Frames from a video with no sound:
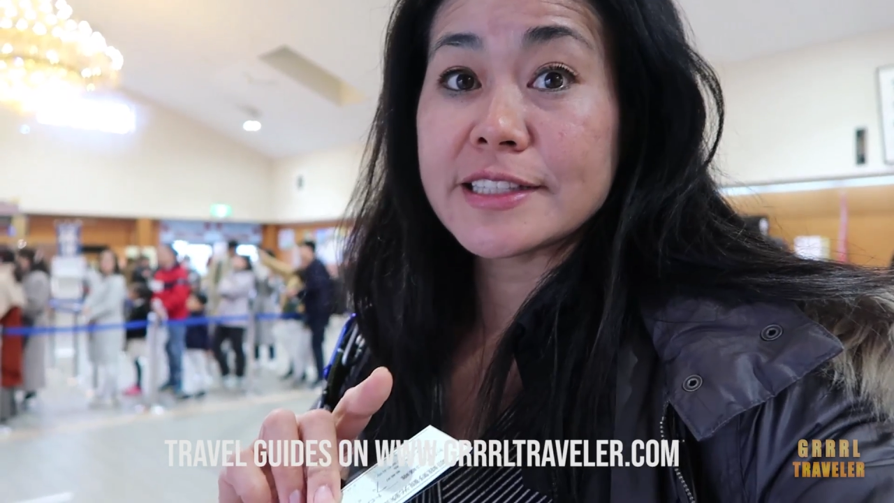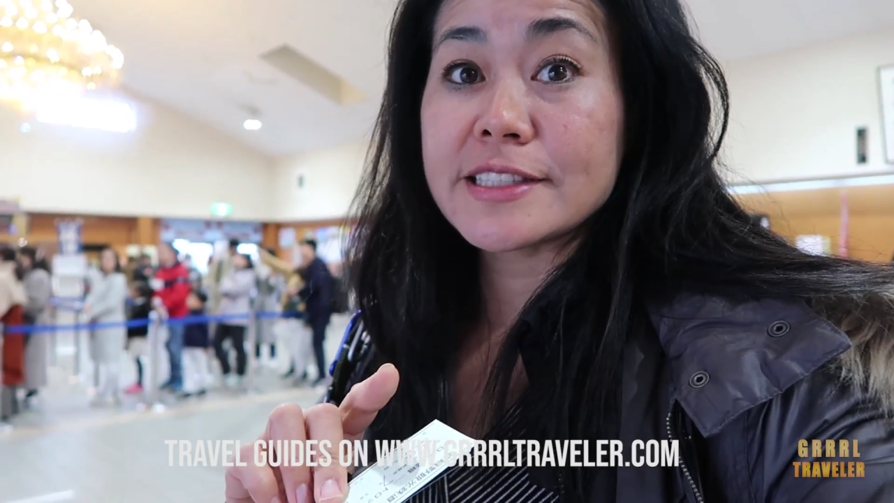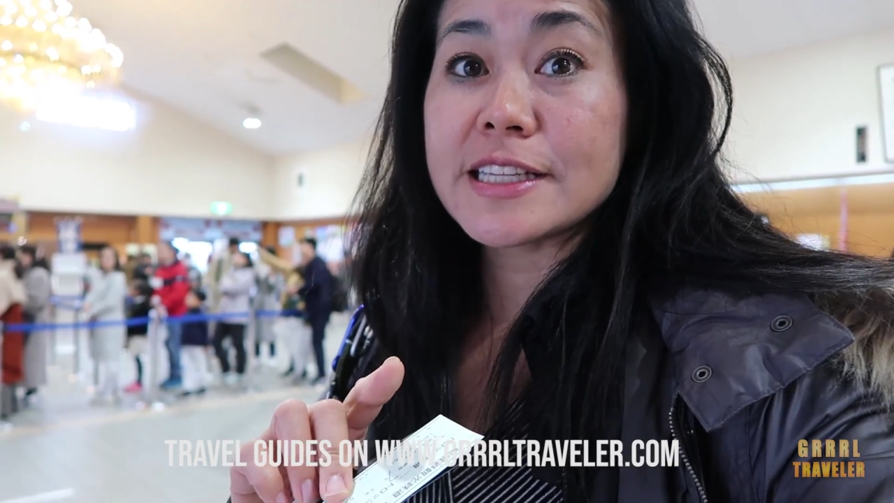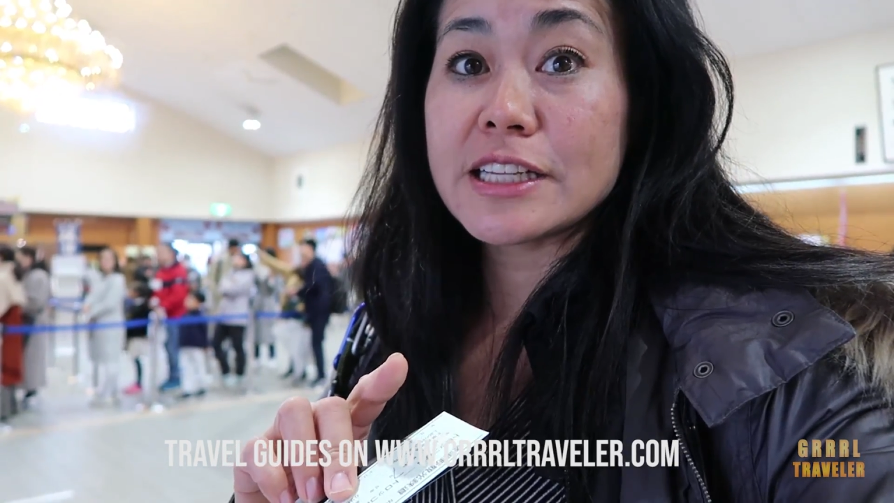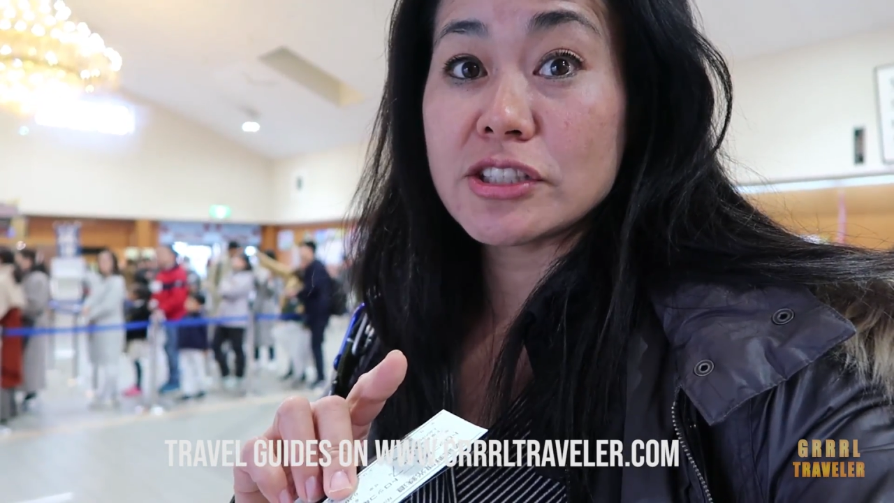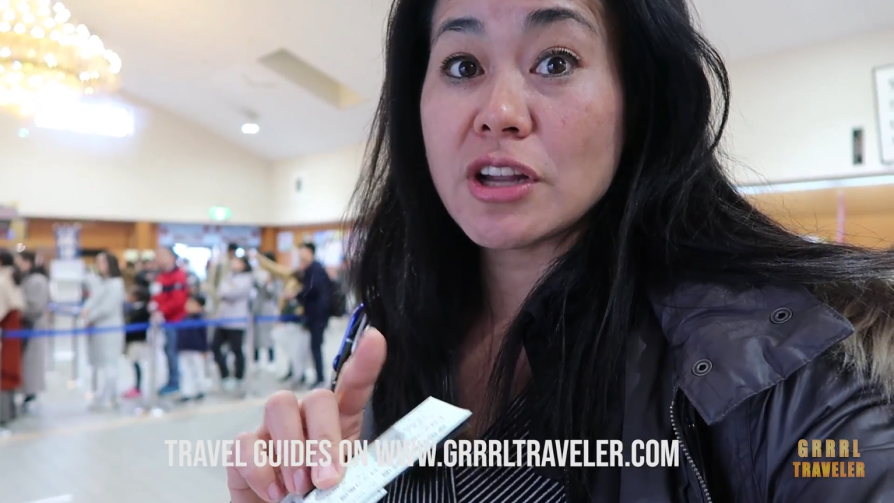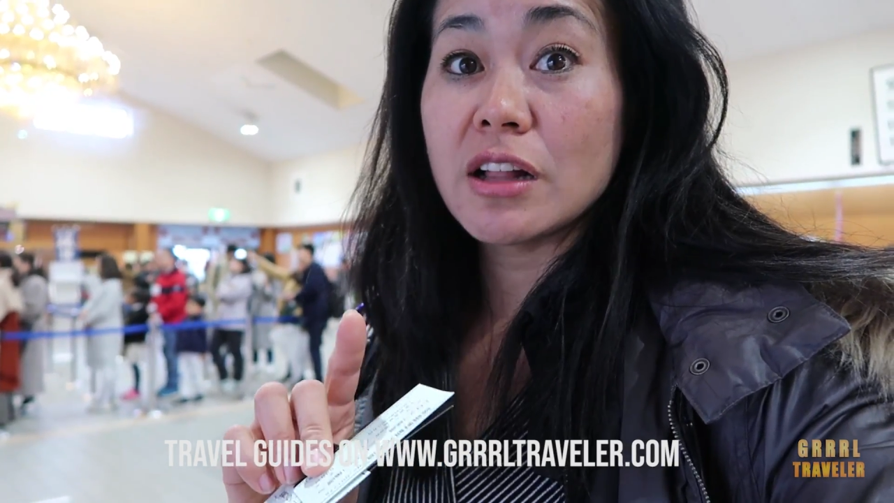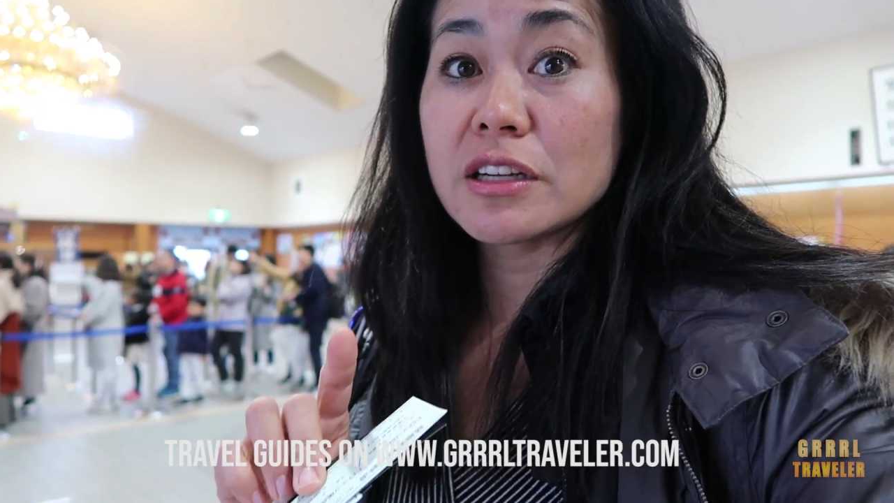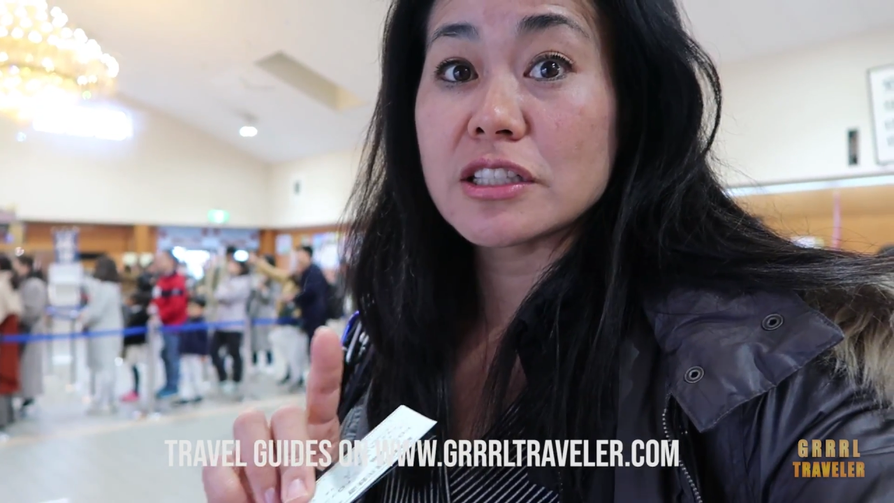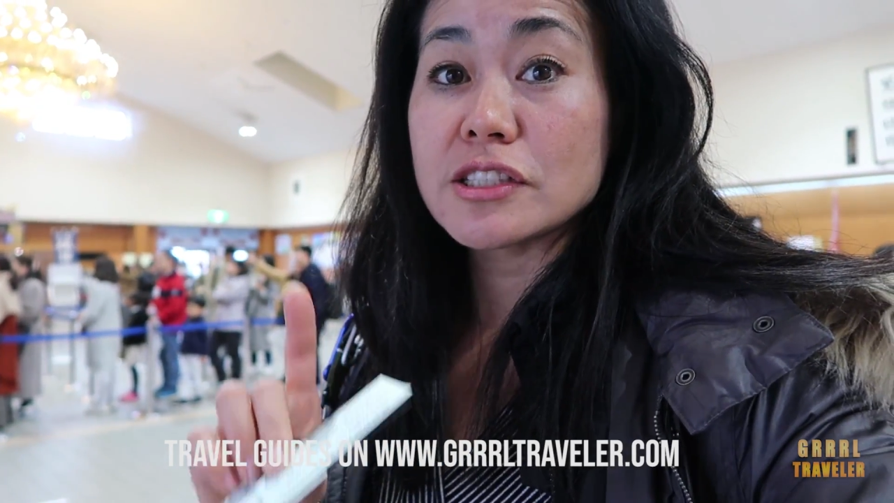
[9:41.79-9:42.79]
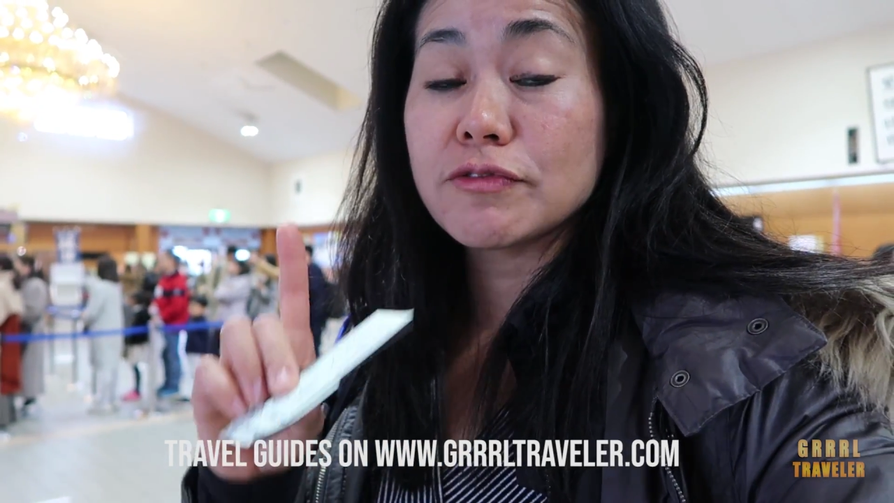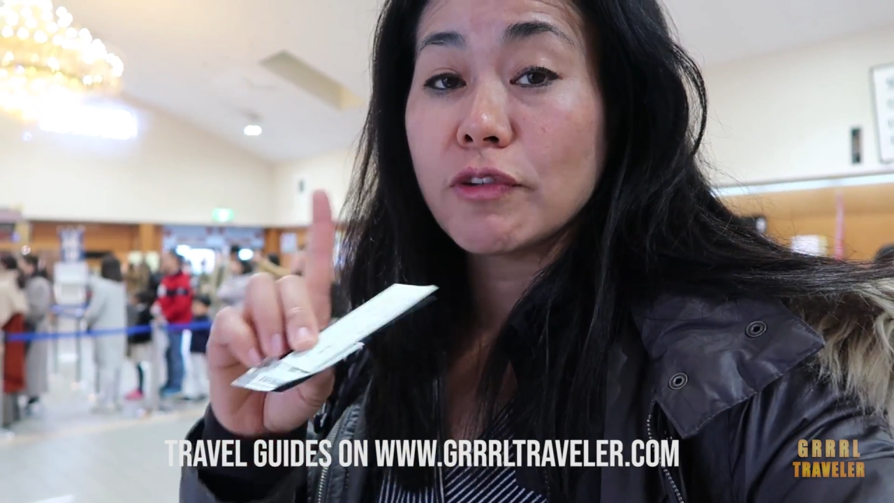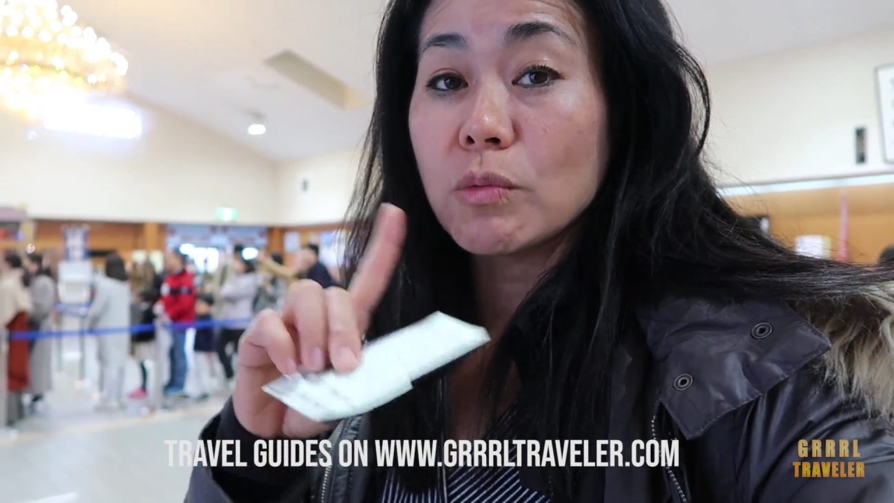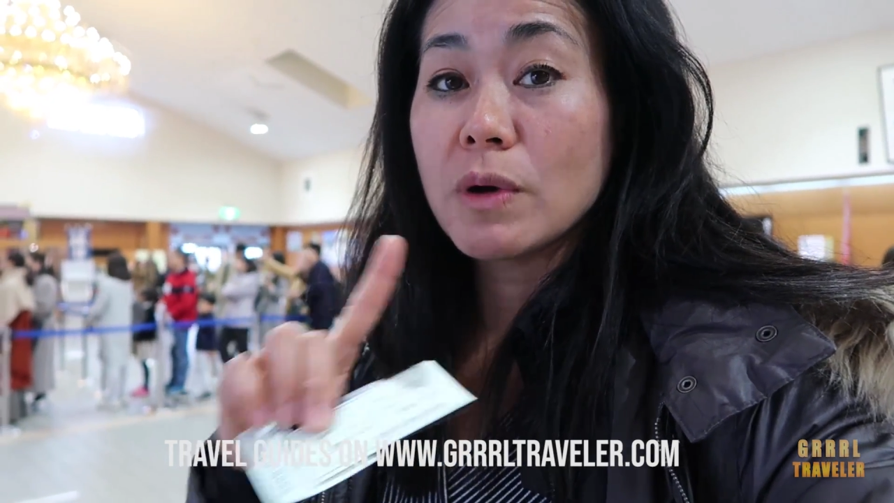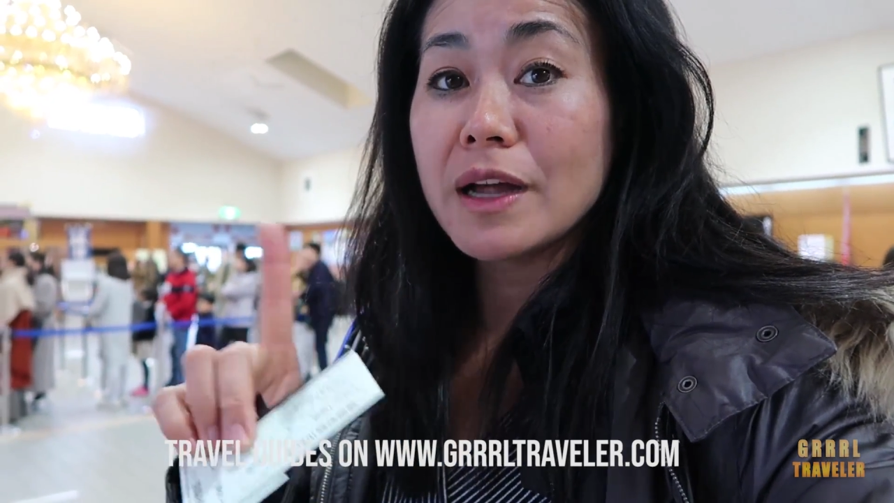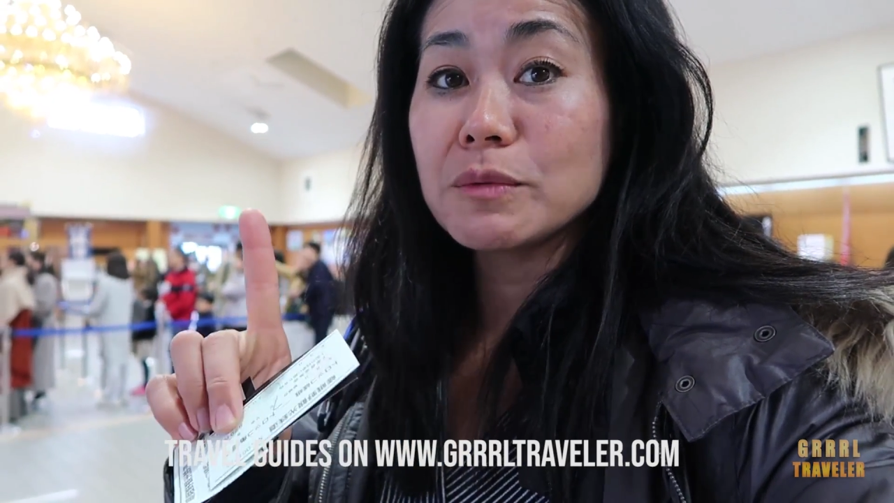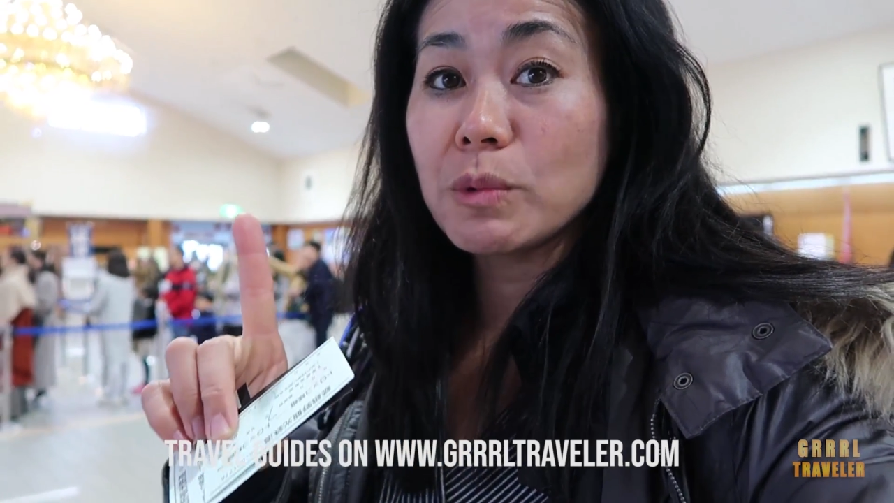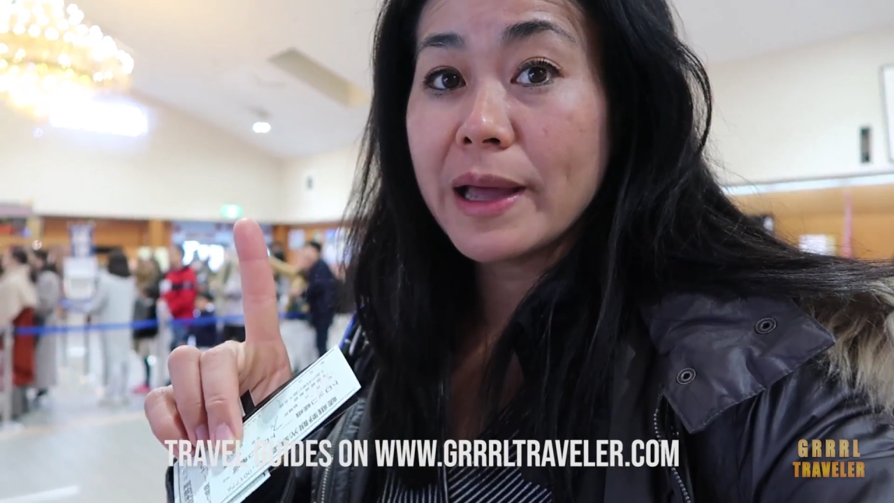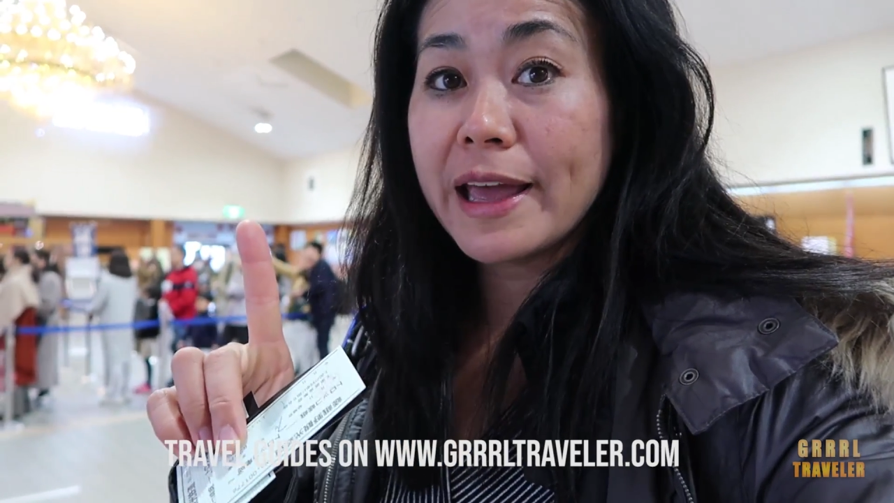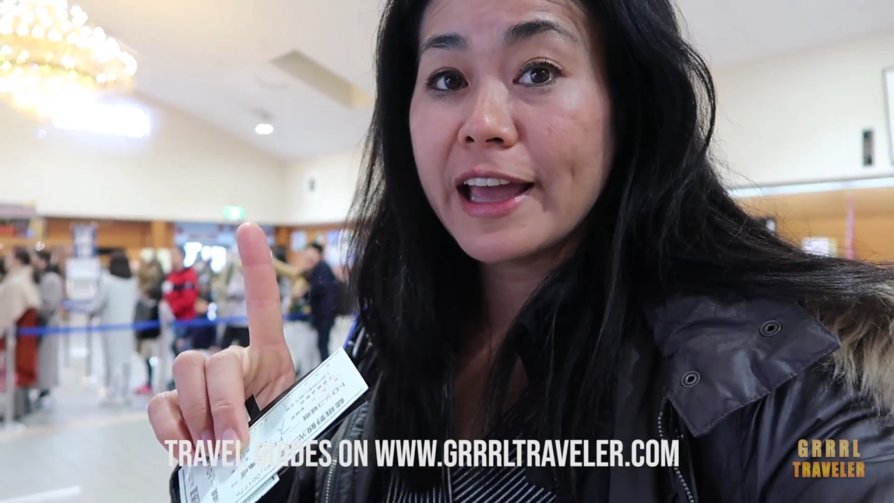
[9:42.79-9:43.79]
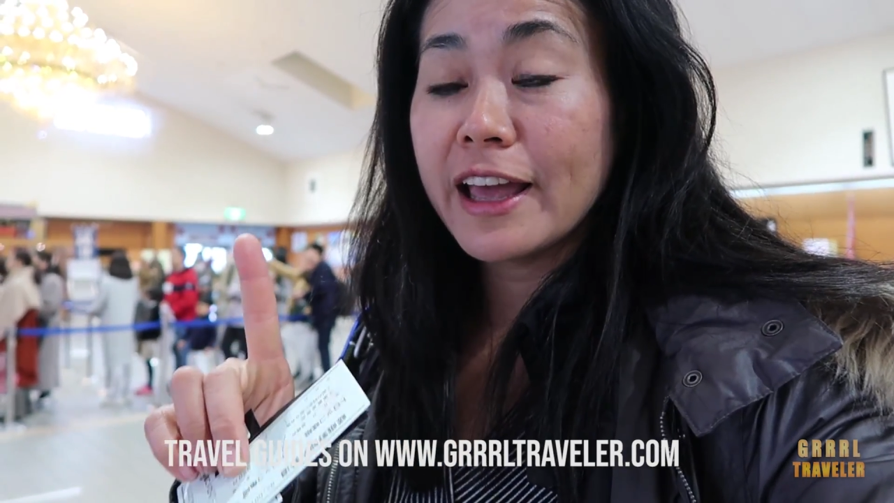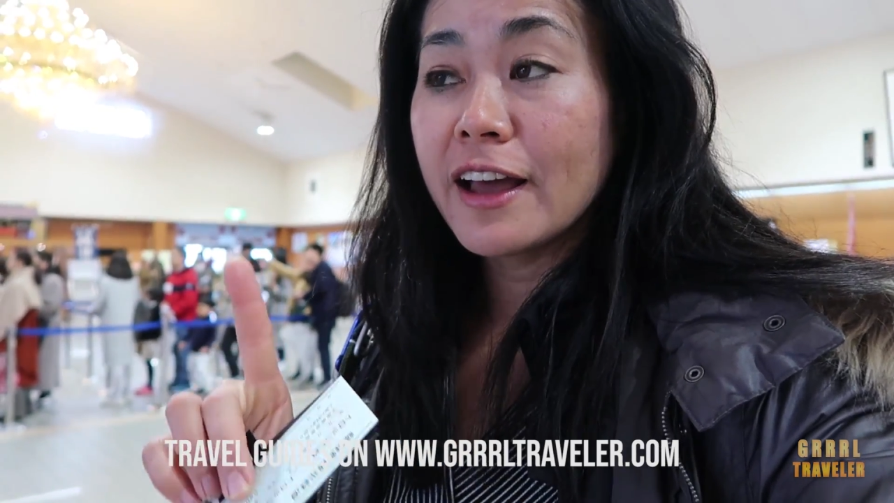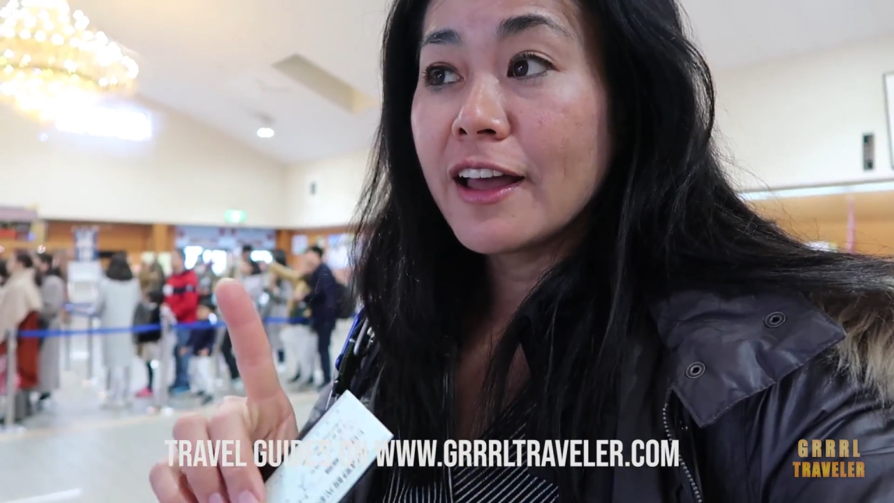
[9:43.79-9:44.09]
$16 for one way,